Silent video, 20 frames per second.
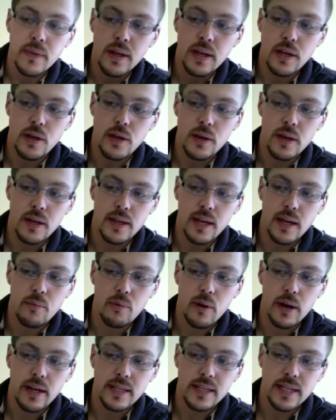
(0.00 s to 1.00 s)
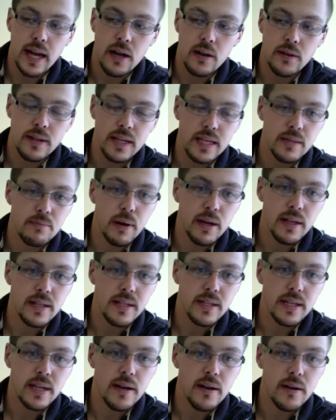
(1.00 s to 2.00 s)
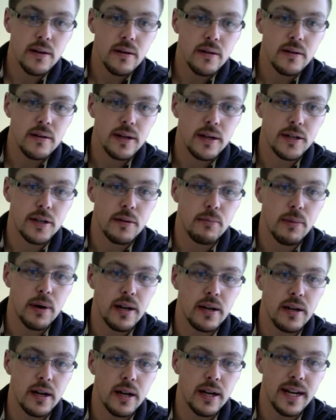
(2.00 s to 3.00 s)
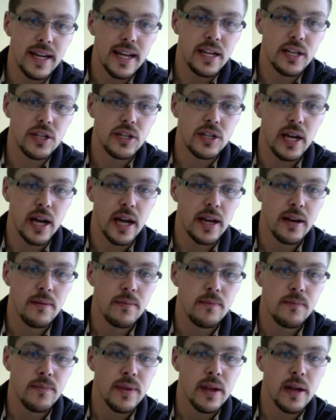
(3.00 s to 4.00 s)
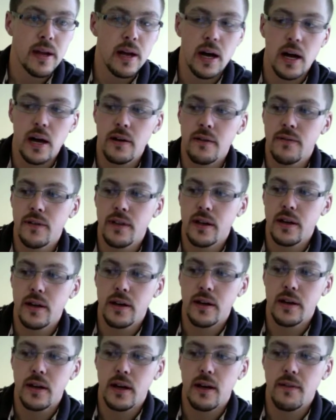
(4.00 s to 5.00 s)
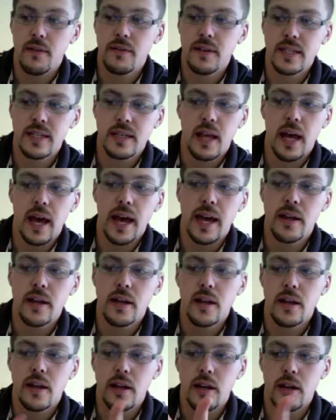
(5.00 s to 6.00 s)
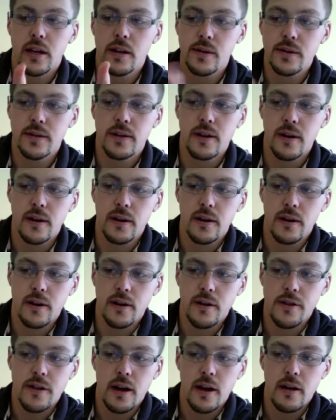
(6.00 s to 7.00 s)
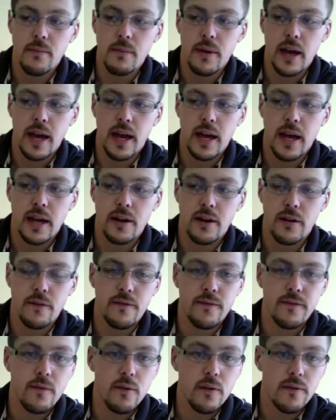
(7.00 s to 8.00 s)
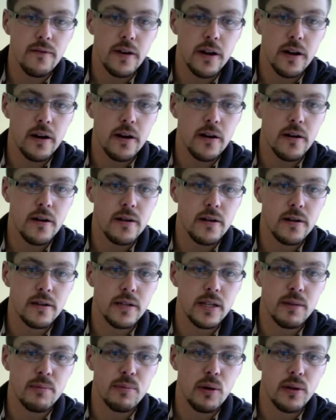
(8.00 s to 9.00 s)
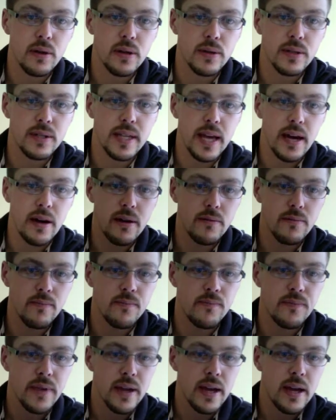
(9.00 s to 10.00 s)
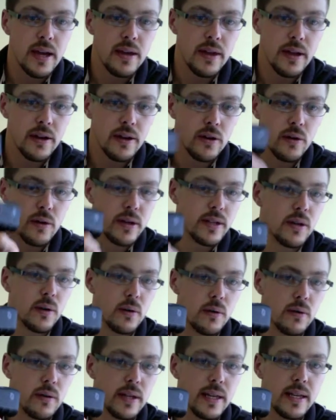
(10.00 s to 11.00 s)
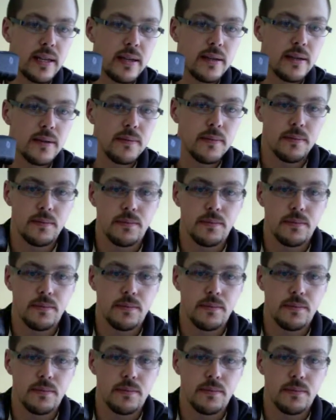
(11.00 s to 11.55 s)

You can then press down these buttons here. There's a button on each side of the slide. You're going to use your thumb and your forefinger to pull those down. Then you're going to release.